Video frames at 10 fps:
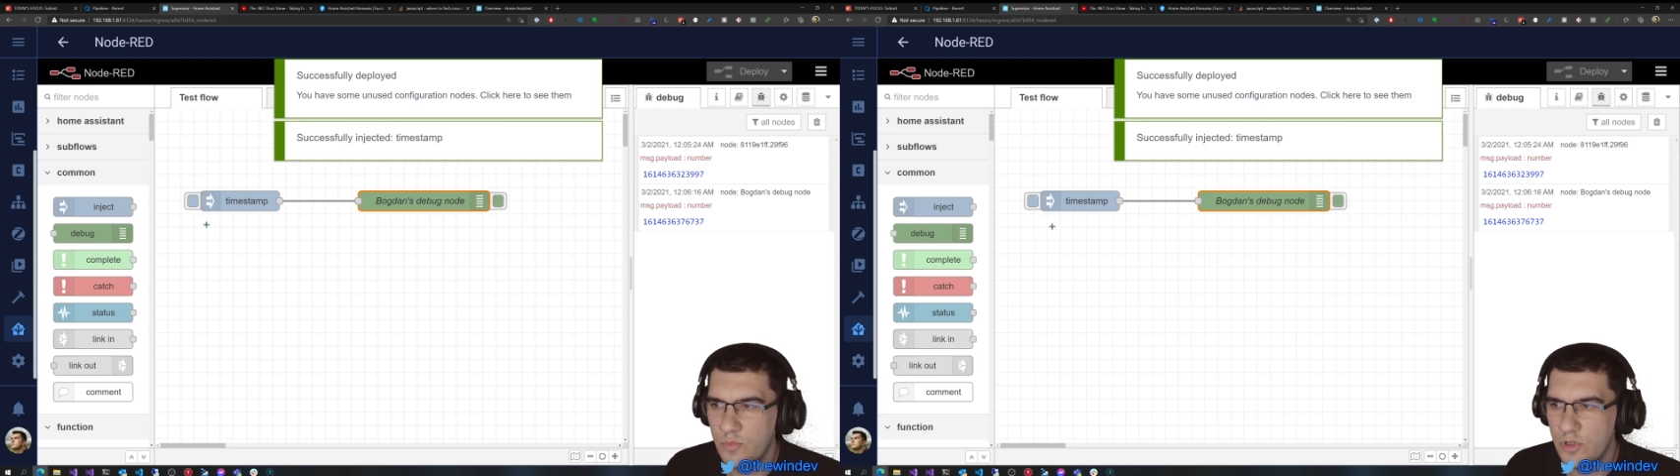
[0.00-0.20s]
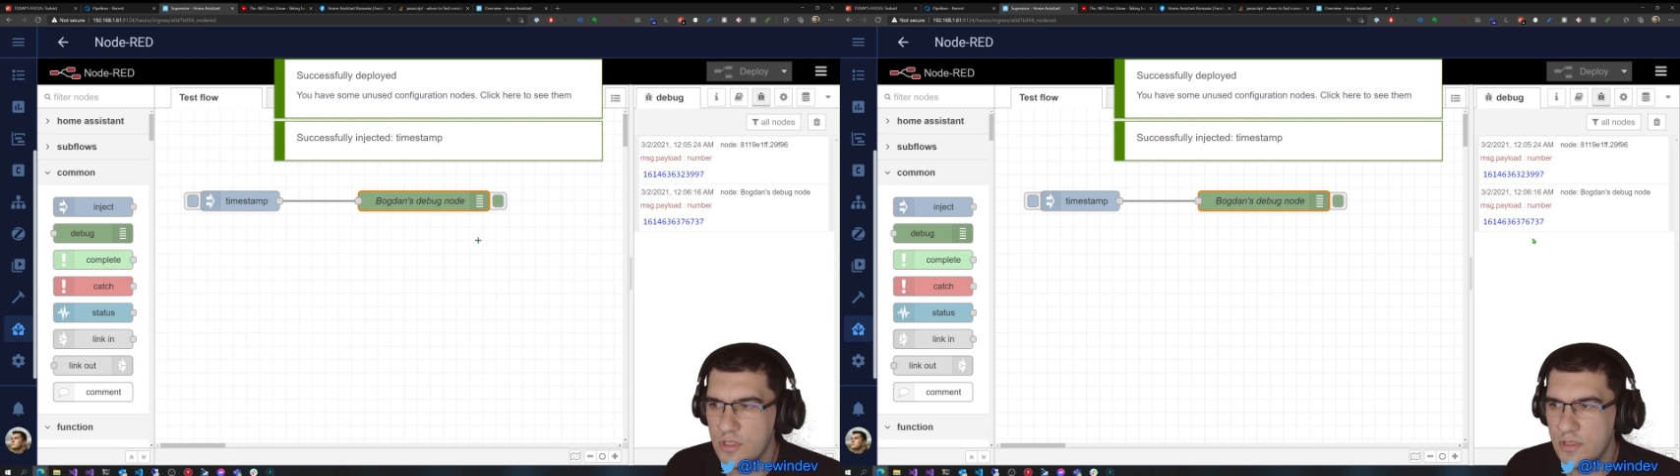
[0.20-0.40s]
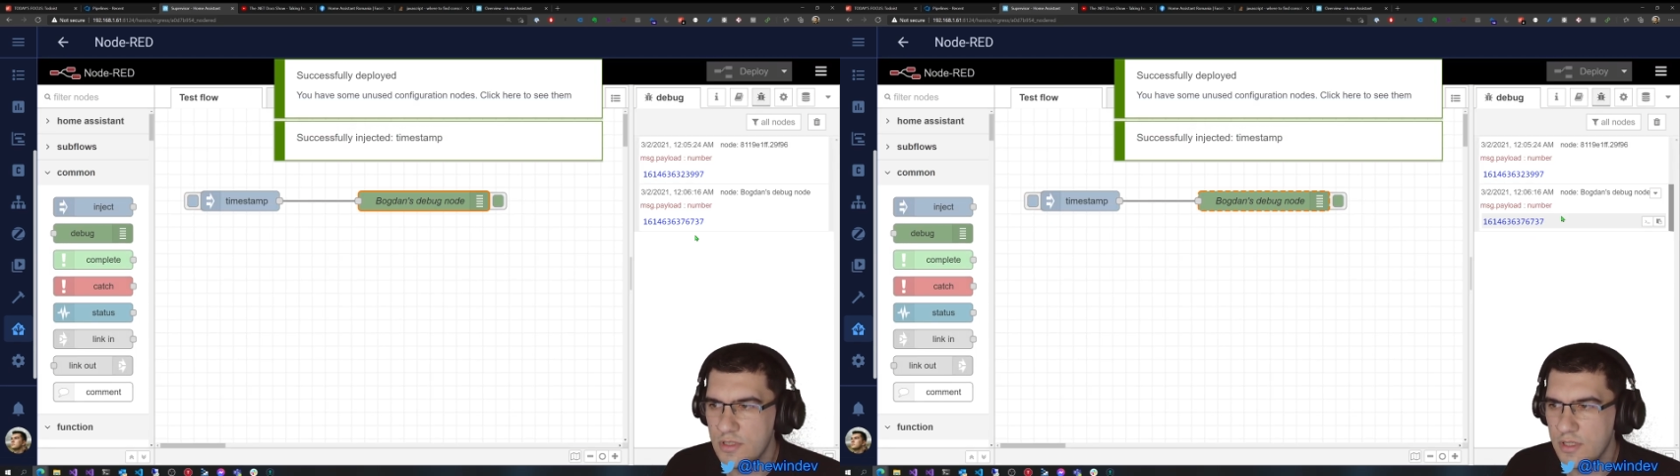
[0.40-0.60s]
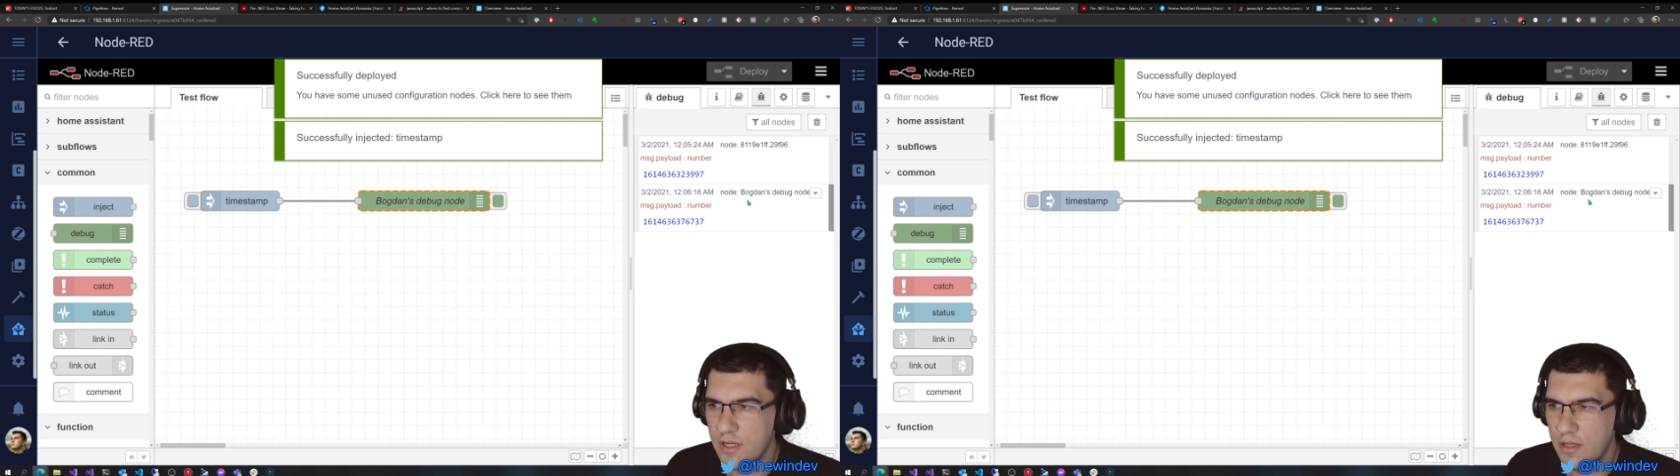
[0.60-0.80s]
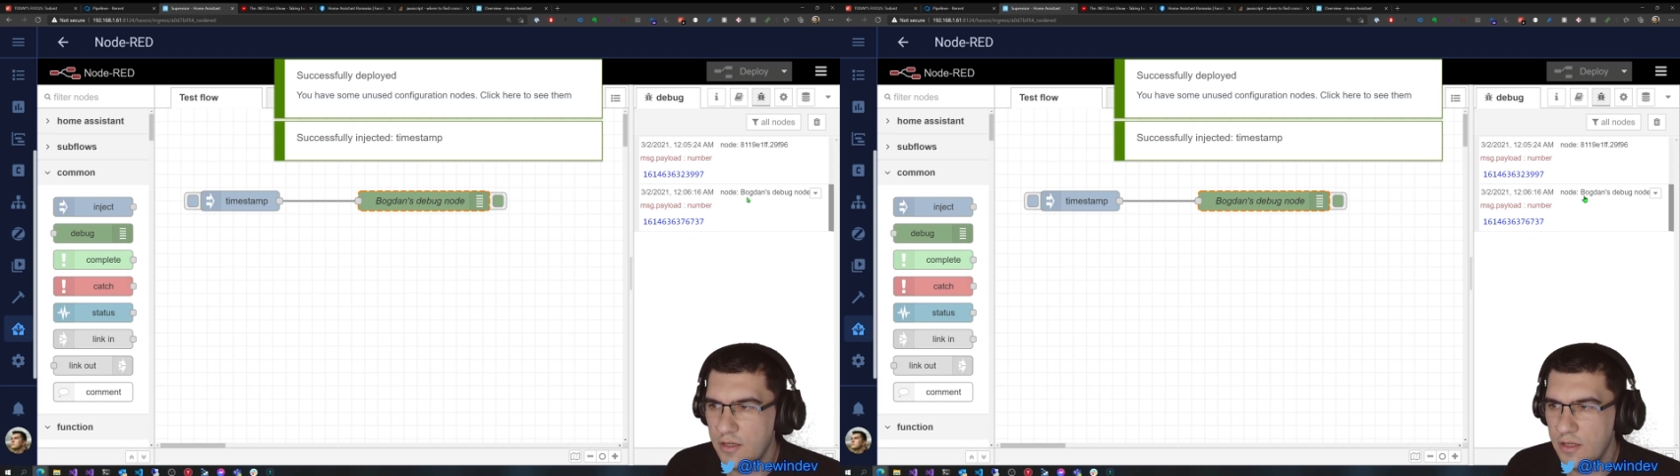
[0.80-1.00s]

Press this again